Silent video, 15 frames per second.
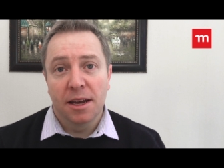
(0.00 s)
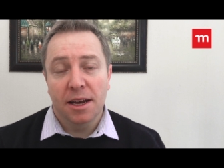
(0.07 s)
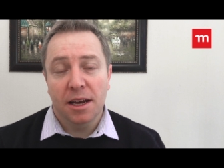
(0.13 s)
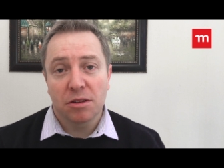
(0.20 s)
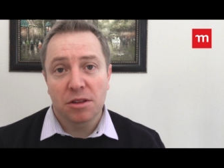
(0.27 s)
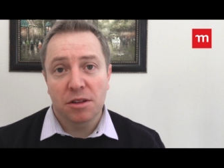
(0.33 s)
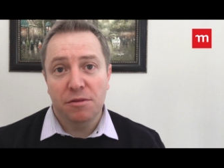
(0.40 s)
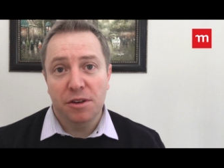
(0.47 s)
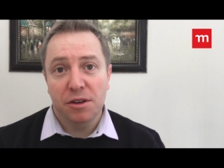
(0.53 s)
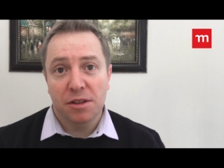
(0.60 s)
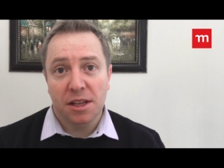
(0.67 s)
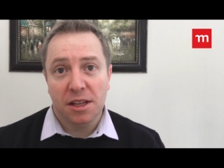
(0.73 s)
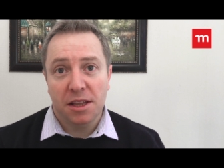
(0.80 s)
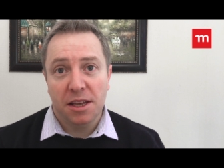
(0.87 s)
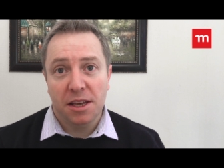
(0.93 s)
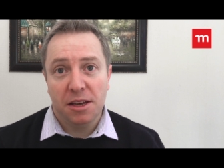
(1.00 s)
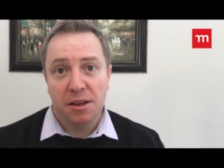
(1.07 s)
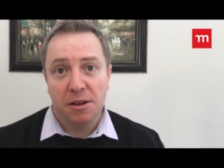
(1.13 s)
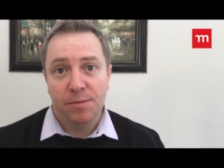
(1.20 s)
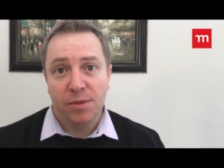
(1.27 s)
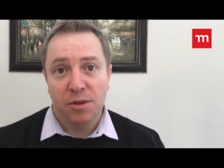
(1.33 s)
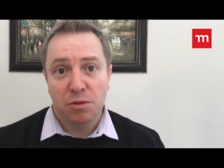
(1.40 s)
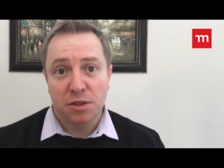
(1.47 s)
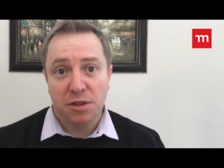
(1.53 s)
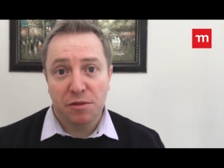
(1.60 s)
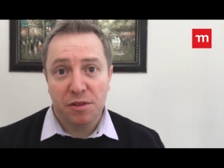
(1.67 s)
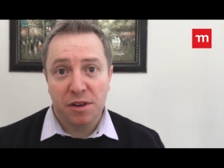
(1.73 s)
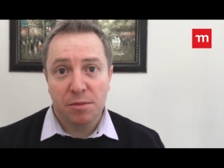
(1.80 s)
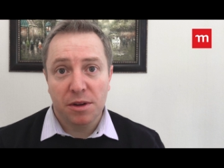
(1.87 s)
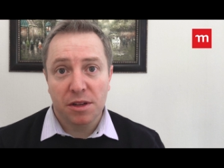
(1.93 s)
out the view that there was a
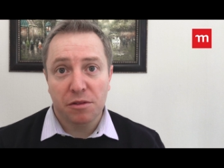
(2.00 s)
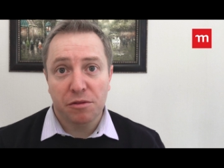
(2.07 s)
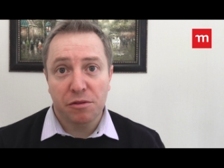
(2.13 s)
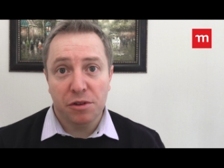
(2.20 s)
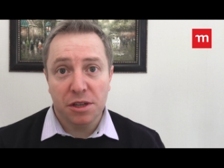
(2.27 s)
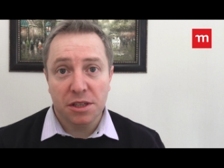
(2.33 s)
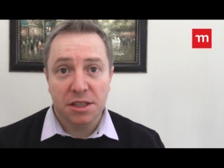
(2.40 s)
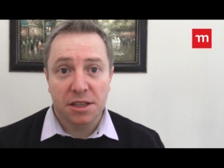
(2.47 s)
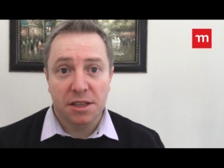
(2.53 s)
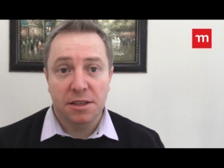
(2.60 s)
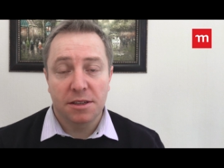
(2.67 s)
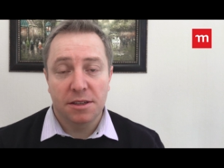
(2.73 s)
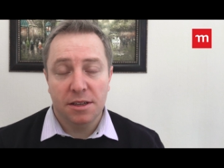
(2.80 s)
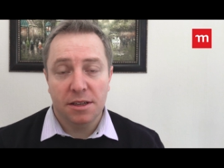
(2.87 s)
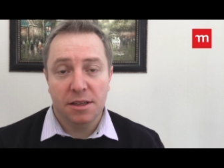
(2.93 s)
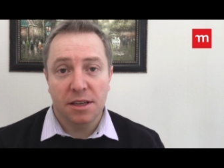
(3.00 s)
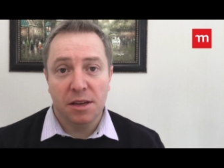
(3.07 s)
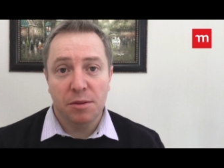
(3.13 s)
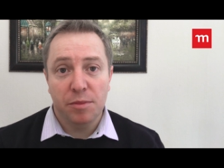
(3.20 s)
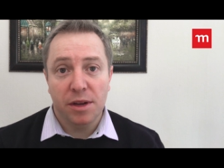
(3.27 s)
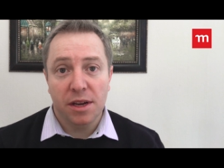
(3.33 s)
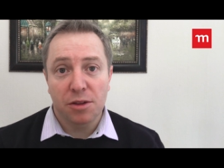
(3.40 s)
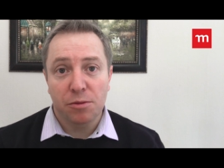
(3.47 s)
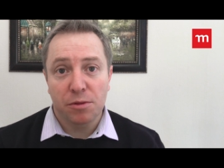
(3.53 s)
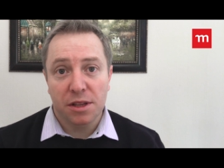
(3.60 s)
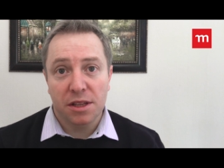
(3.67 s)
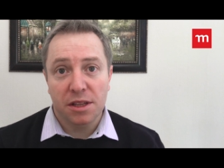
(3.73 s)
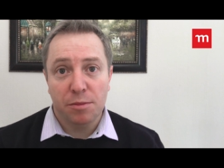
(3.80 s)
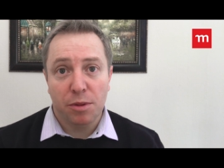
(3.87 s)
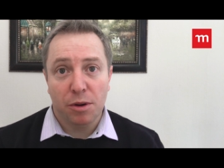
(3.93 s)
fair amount of risk uh, embedded
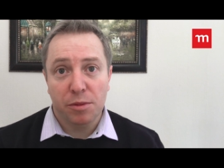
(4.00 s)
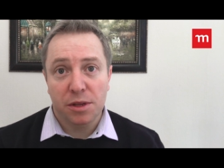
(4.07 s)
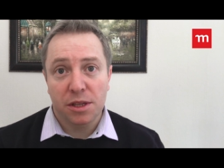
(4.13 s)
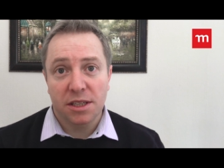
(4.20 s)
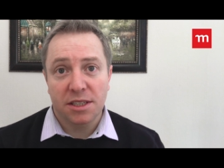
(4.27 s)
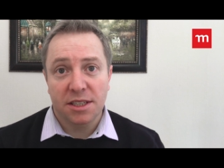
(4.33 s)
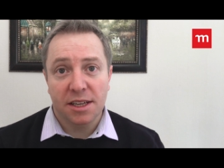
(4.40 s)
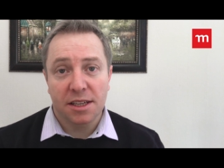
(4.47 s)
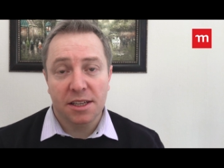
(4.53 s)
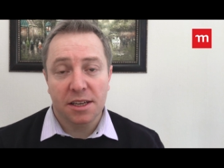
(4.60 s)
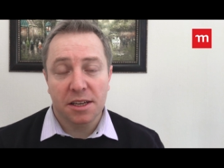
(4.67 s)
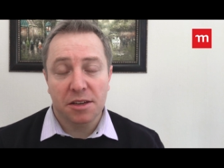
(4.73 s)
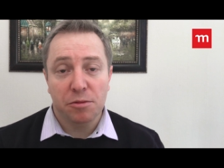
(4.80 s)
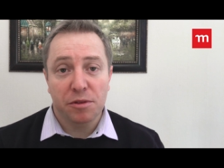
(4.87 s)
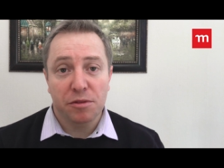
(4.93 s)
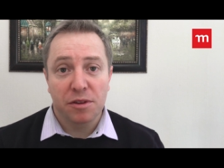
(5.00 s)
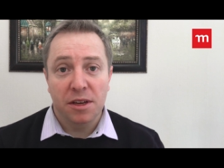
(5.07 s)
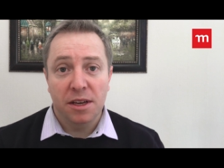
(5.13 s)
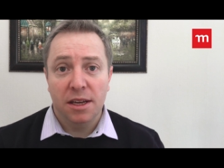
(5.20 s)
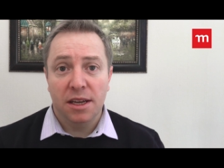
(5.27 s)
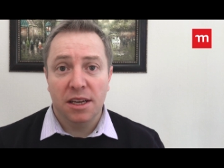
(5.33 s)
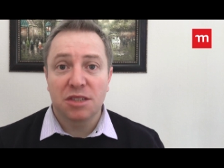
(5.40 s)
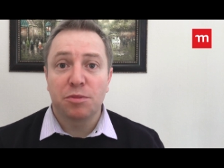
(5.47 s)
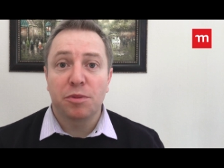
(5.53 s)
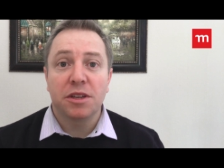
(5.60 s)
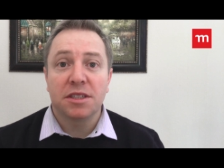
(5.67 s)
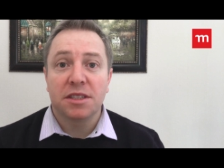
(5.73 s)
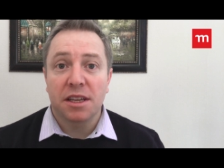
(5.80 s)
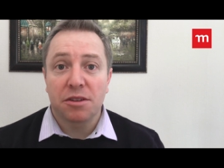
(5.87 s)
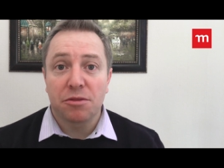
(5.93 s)
within the property sector, and we've
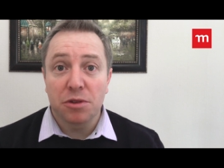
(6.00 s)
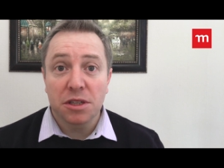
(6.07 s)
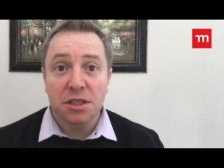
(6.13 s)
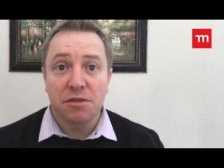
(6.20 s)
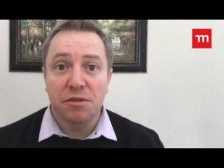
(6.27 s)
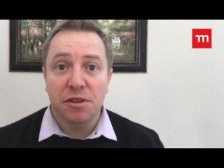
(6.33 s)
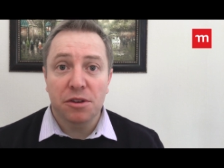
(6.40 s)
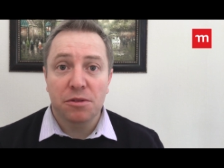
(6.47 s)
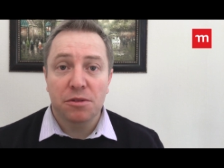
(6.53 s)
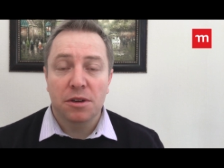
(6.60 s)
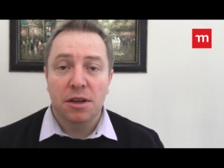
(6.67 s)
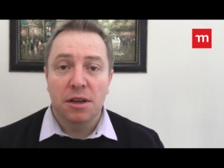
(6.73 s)
expressed that risk view